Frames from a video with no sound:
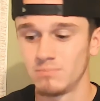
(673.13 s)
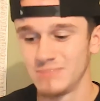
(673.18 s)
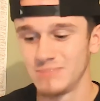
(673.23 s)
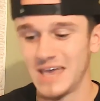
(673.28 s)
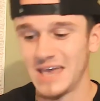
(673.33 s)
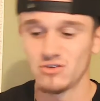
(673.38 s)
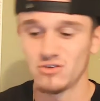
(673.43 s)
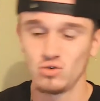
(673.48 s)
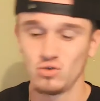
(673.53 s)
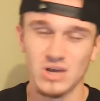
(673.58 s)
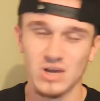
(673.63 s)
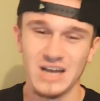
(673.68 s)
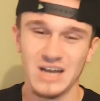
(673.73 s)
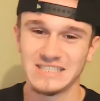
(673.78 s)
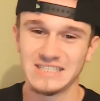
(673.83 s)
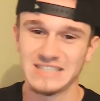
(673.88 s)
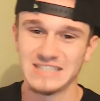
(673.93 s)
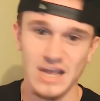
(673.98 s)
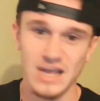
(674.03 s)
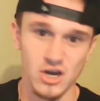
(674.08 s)
Yes, UConn
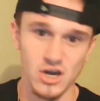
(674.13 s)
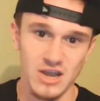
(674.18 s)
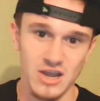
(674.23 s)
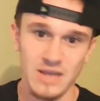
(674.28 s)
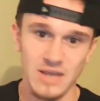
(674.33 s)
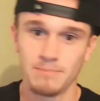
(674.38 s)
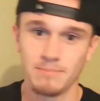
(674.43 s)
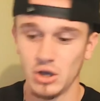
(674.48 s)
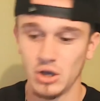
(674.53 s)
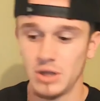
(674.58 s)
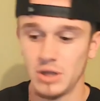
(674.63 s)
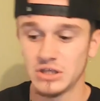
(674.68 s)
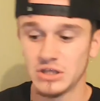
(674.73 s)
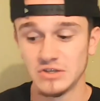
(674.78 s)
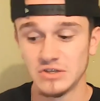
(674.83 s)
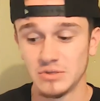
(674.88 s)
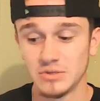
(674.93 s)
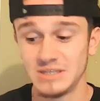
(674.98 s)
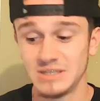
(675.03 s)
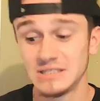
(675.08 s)
isn't that great, but
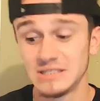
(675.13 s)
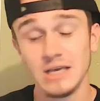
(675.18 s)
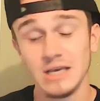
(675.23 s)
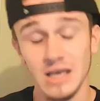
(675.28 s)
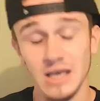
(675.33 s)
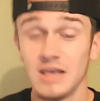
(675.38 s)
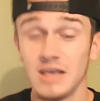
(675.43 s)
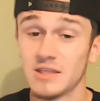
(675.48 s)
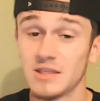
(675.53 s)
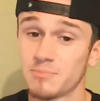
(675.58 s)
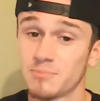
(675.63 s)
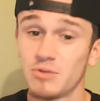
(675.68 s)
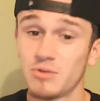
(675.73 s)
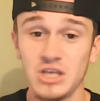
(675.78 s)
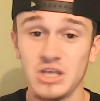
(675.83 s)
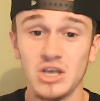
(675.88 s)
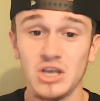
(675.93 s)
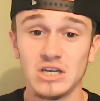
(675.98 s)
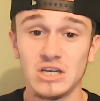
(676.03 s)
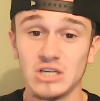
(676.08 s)
Southern Miss is a
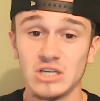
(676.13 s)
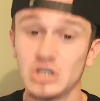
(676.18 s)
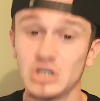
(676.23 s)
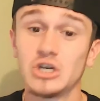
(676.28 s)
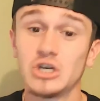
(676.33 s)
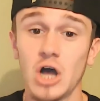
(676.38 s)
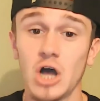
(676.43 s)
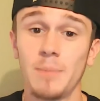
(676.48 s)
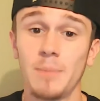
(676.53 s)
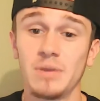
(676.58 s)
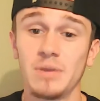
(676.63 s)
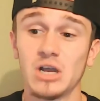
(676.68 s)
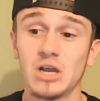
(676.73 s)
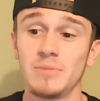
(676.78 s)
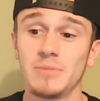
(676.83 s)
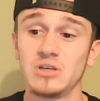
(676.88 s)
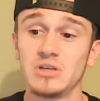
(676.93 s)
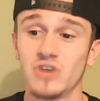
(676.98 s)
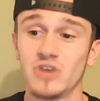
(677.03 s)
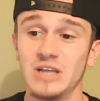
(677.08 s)
pretty young, good,
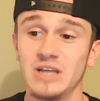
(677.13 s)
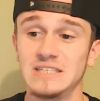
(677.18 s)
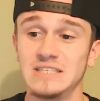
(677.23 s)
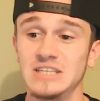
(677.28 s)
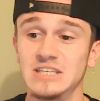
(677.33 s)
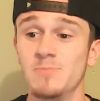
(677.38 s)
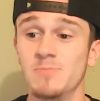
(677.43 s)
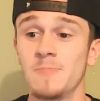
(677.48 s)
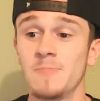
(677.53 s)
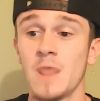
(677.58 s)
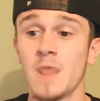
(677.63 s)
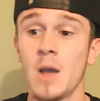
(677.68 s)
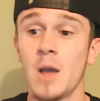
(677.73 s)
up-and-coming great team.